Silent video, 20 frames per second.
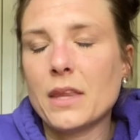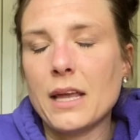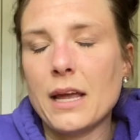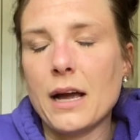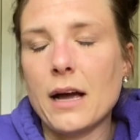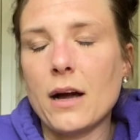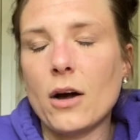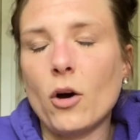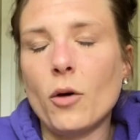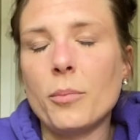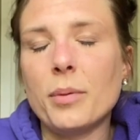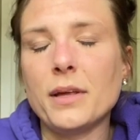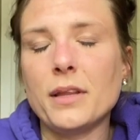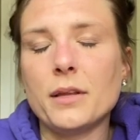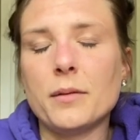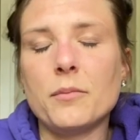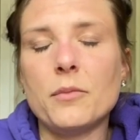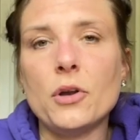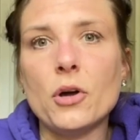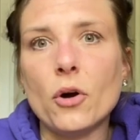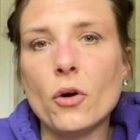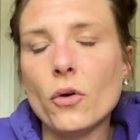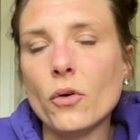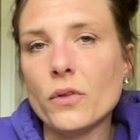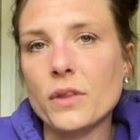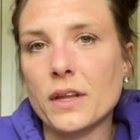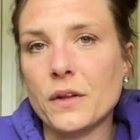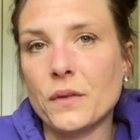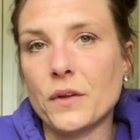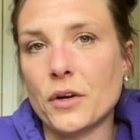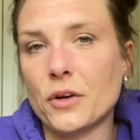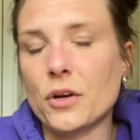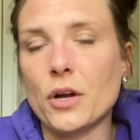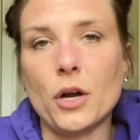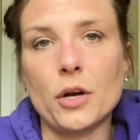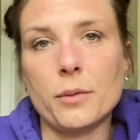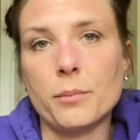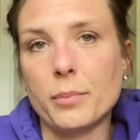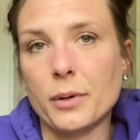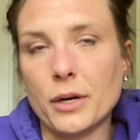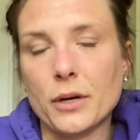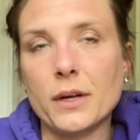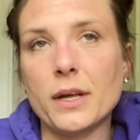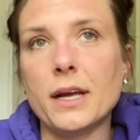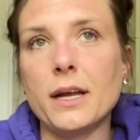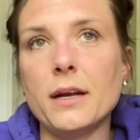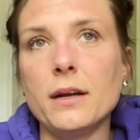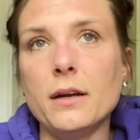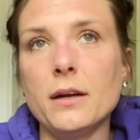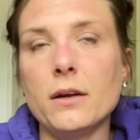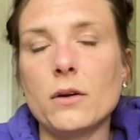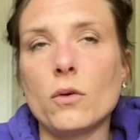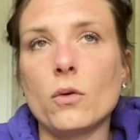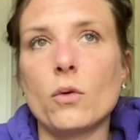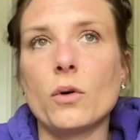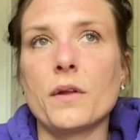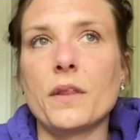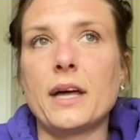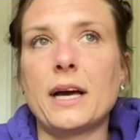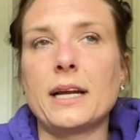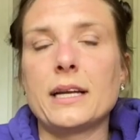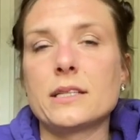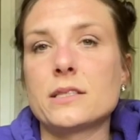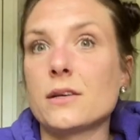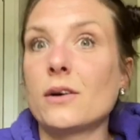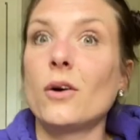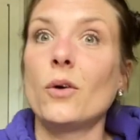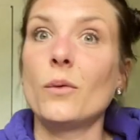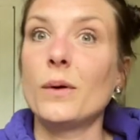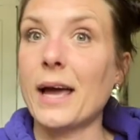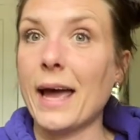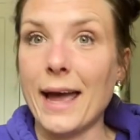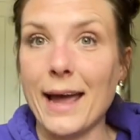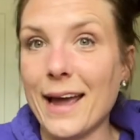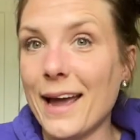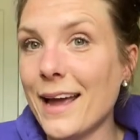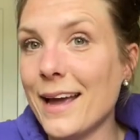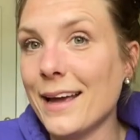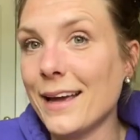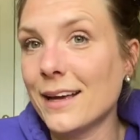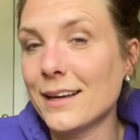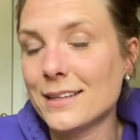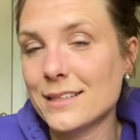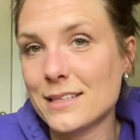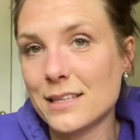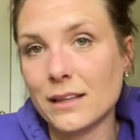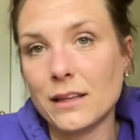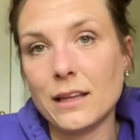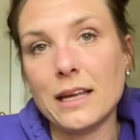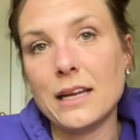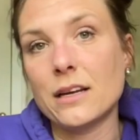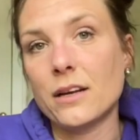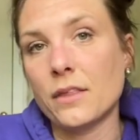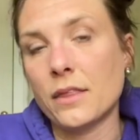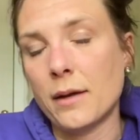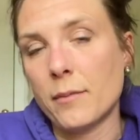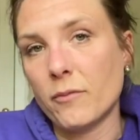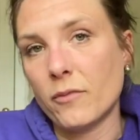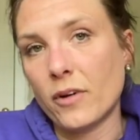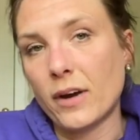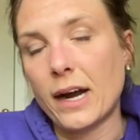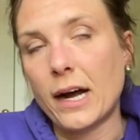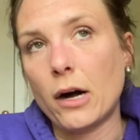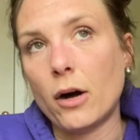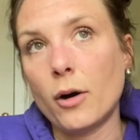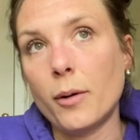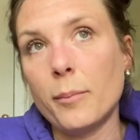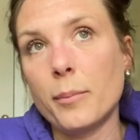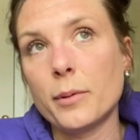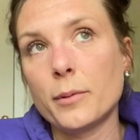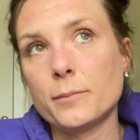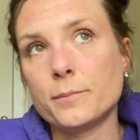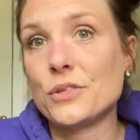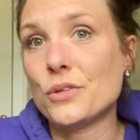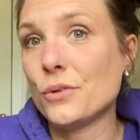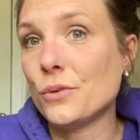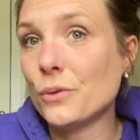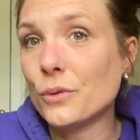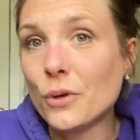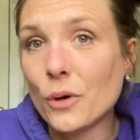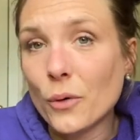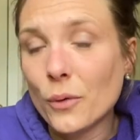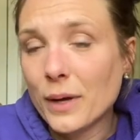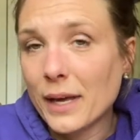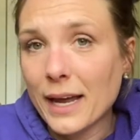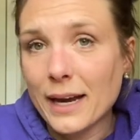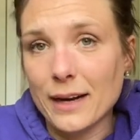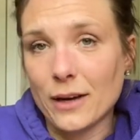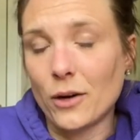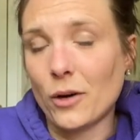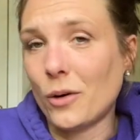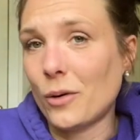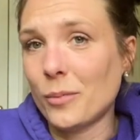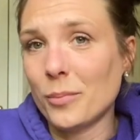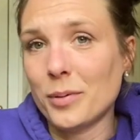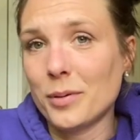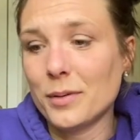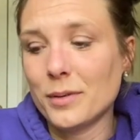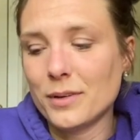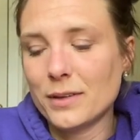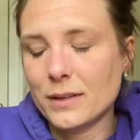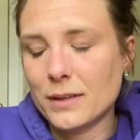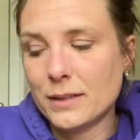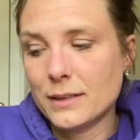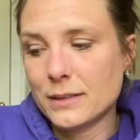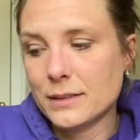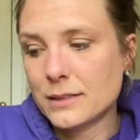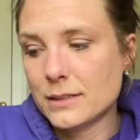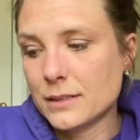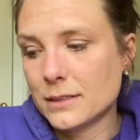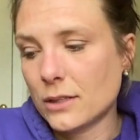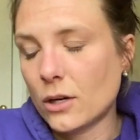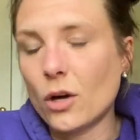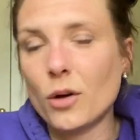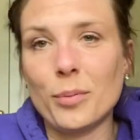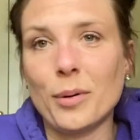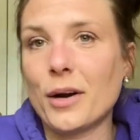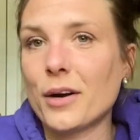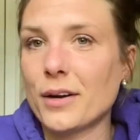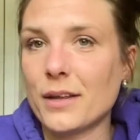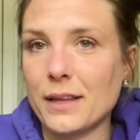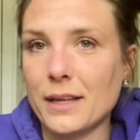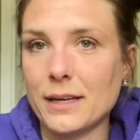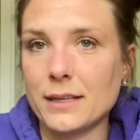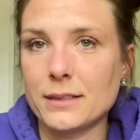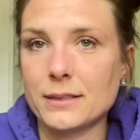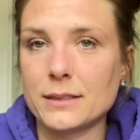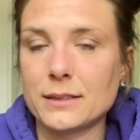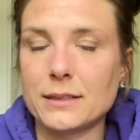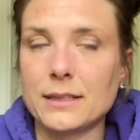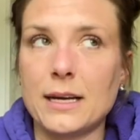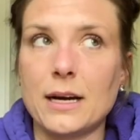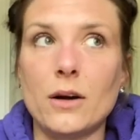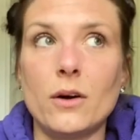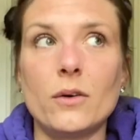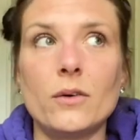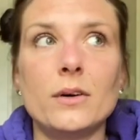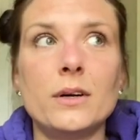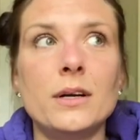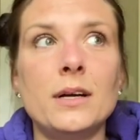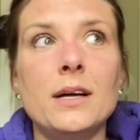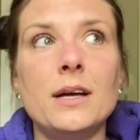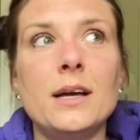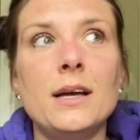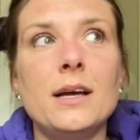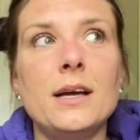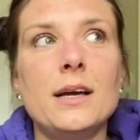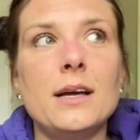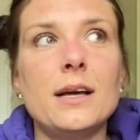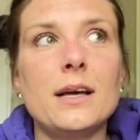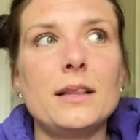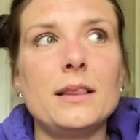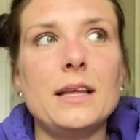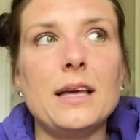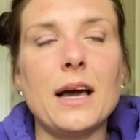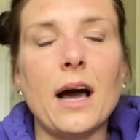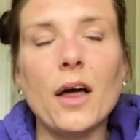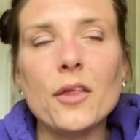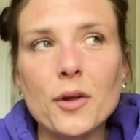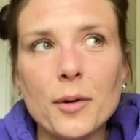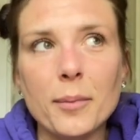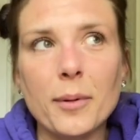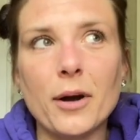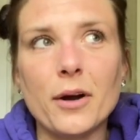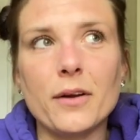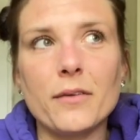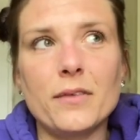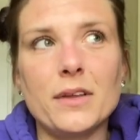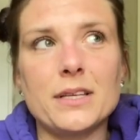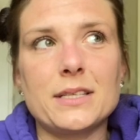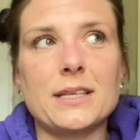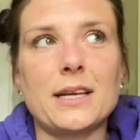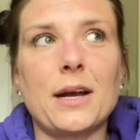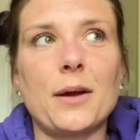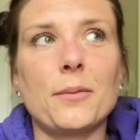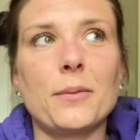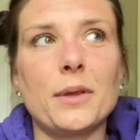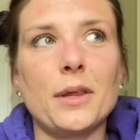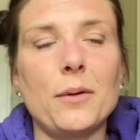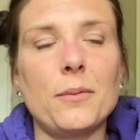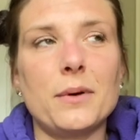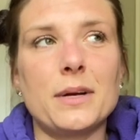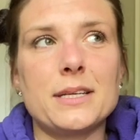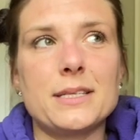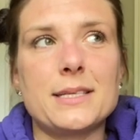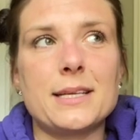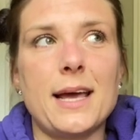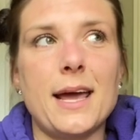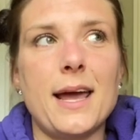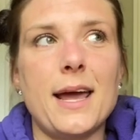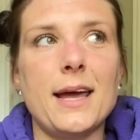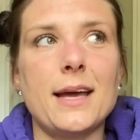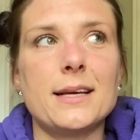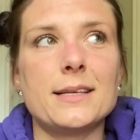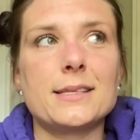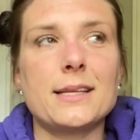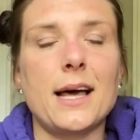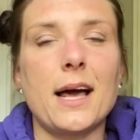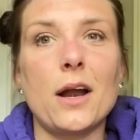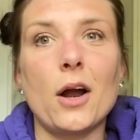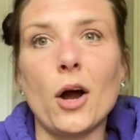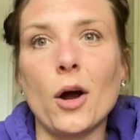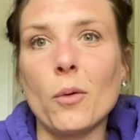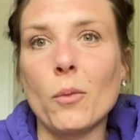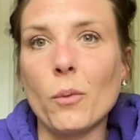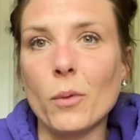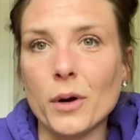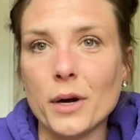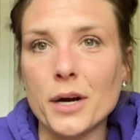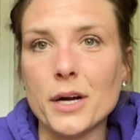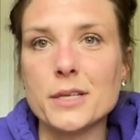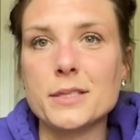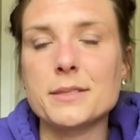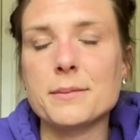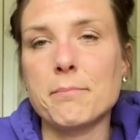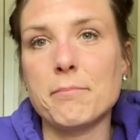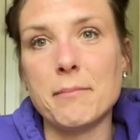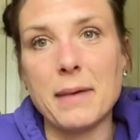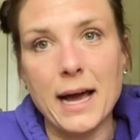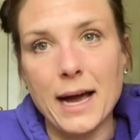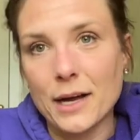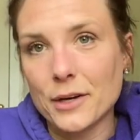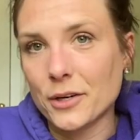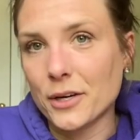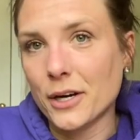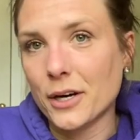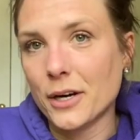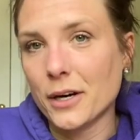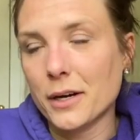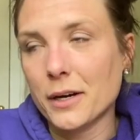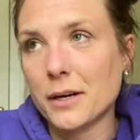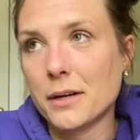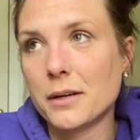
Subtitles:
helping them know that they're not a burden, or that it's okay to lean on them for help, to go get help. It's all part of this. Now, the other part of this that I really want to say is that our words matter.